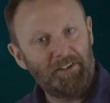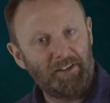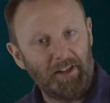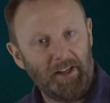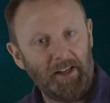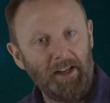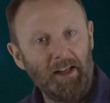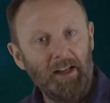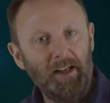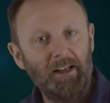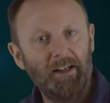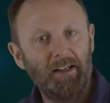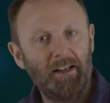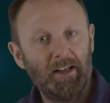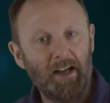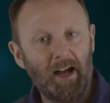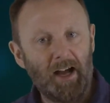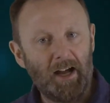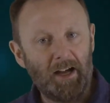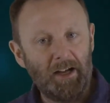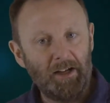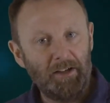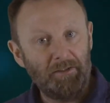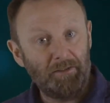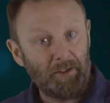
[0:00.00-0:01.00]
thing,
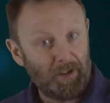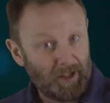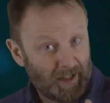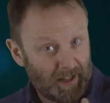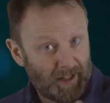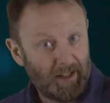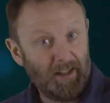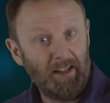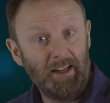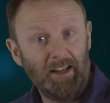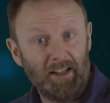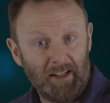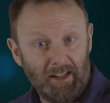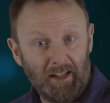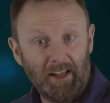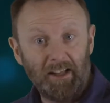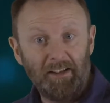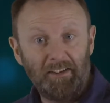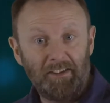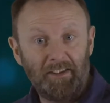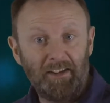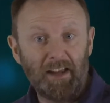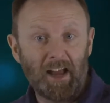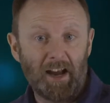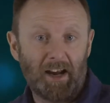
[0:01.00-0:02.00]
very clearly,
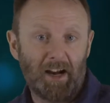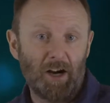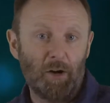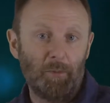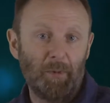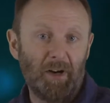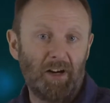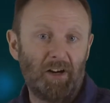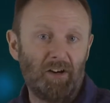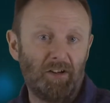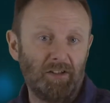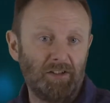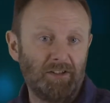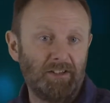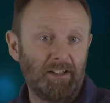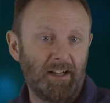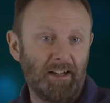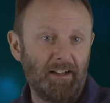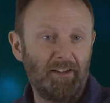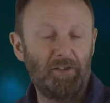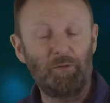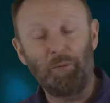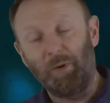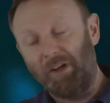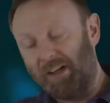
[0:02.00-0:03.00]
is the economic
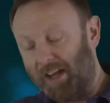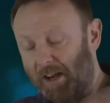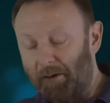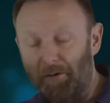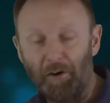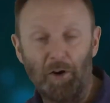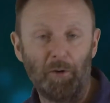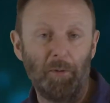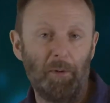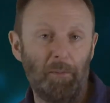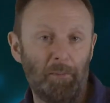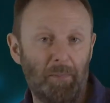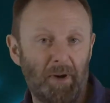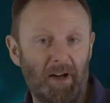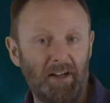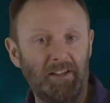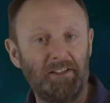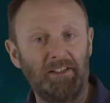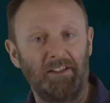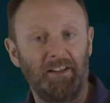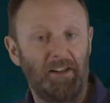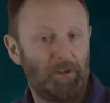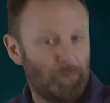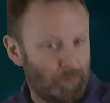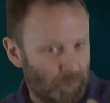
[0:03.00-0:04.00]
context. We keep coming back
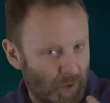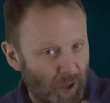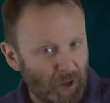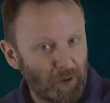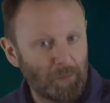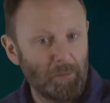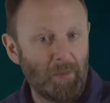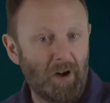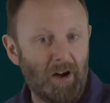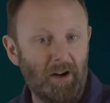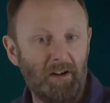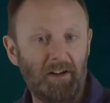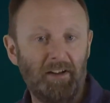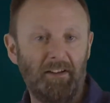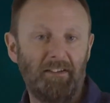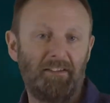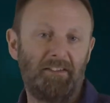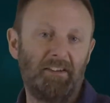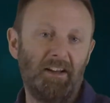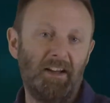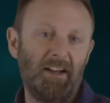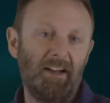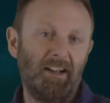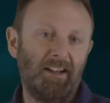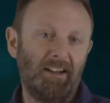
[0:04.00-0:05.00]
to this. Product markets
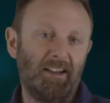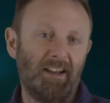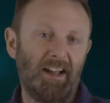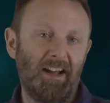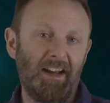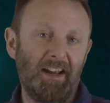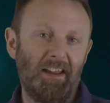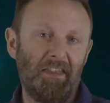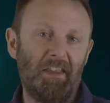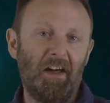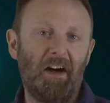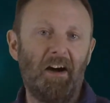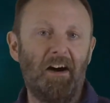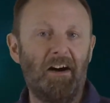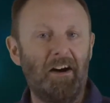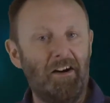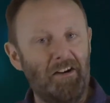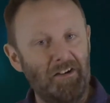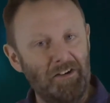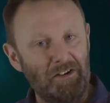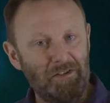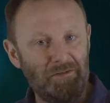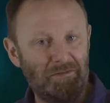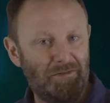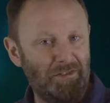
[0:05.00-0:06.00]
lie at the
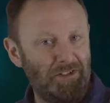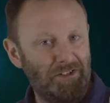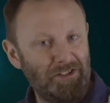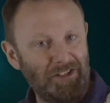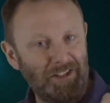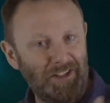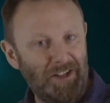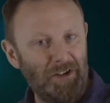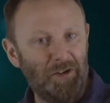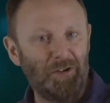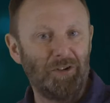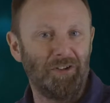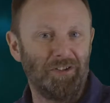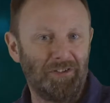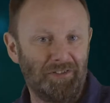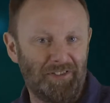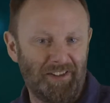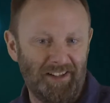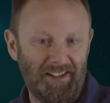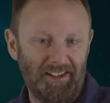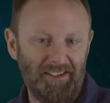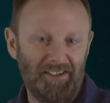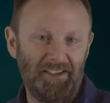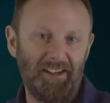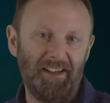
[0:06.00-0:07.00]
heart of virtually all of
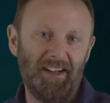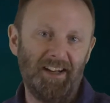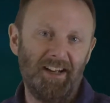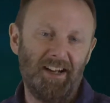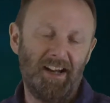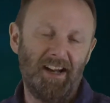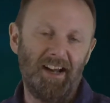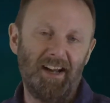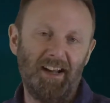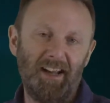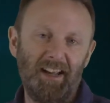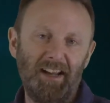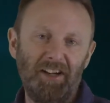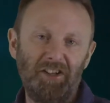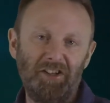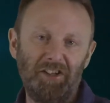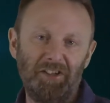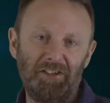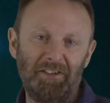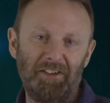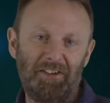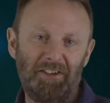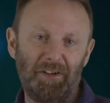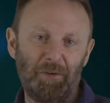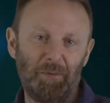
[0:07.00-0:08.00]
these
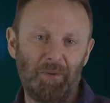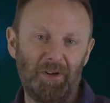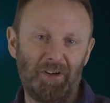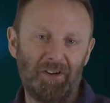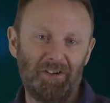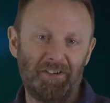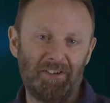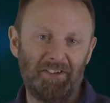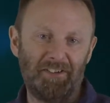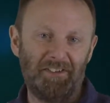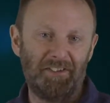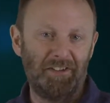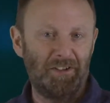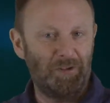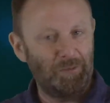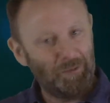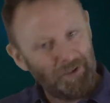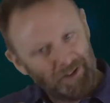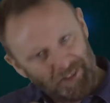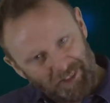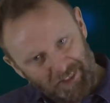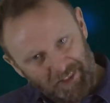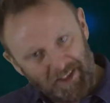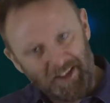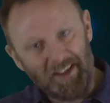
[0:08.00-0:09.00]
issues that we're concerned
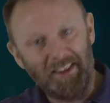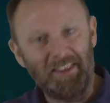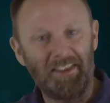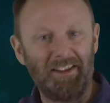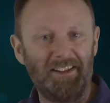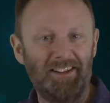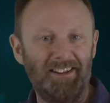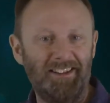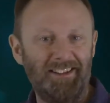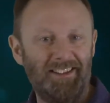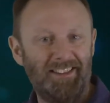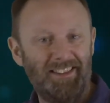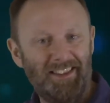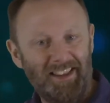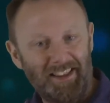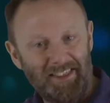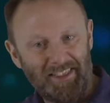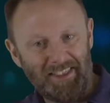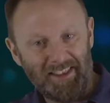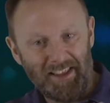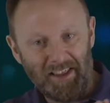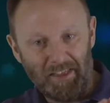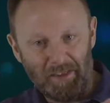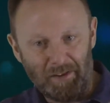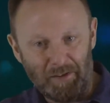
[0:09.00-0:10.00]
with. They're
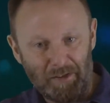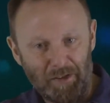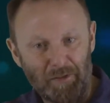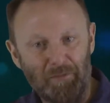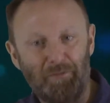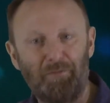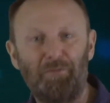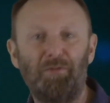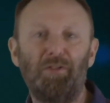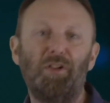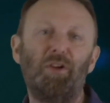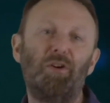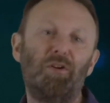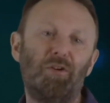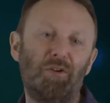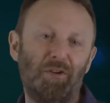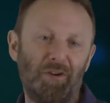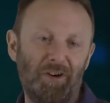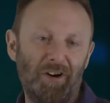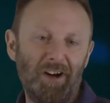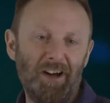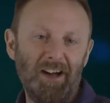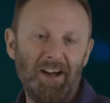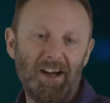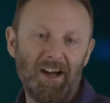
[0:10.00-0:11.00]
the
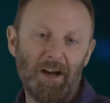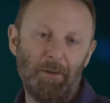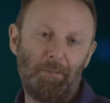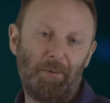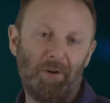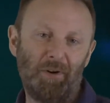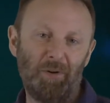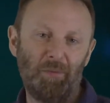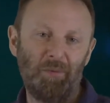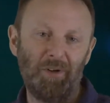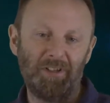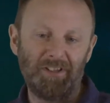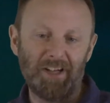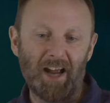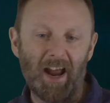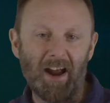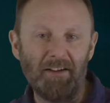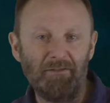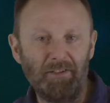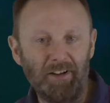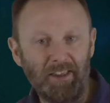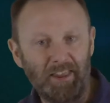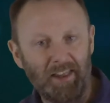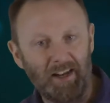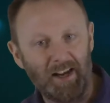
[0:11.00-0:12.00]
floor upon which
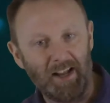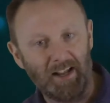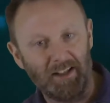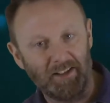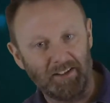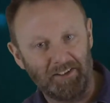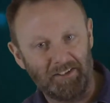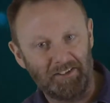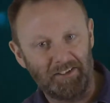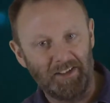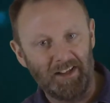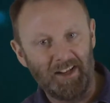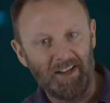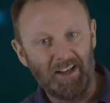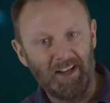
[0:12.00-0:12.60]
everything else